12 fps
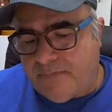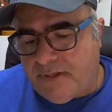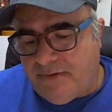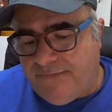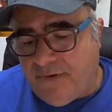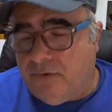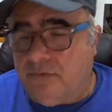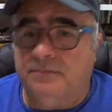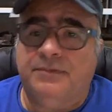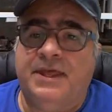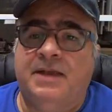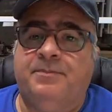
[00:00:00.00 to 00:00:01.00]
So
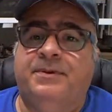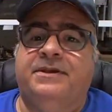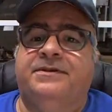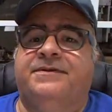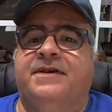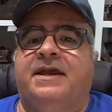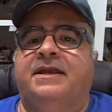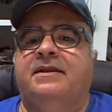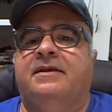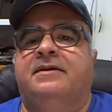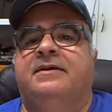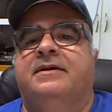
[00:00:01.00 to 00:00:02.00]
that being said,
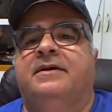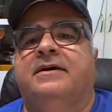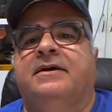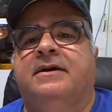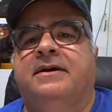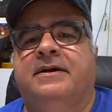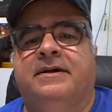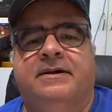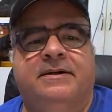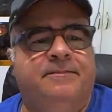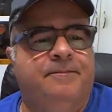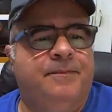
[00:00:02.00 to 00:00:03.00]

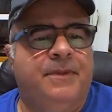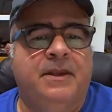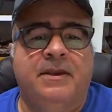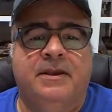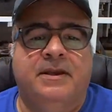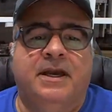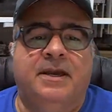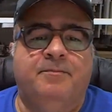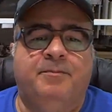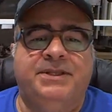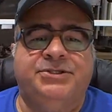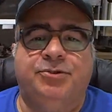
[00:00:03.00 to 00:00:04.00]
I
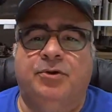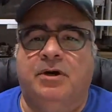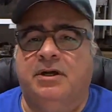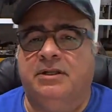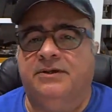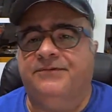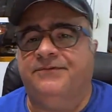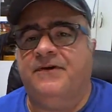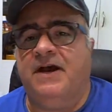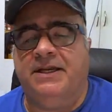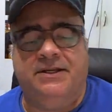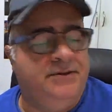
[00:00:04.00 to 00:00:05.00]
bid you all a
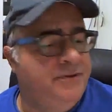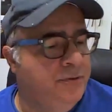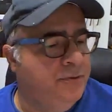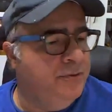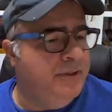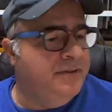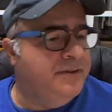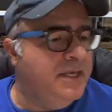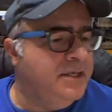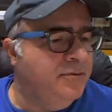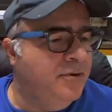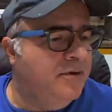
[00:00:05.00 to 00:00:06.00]
fine adieu and
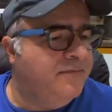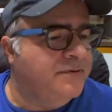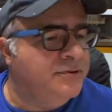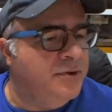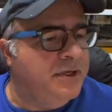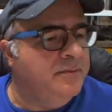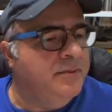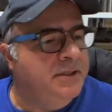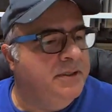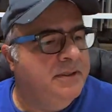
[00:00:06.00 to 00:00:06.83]
thank you all for joining me.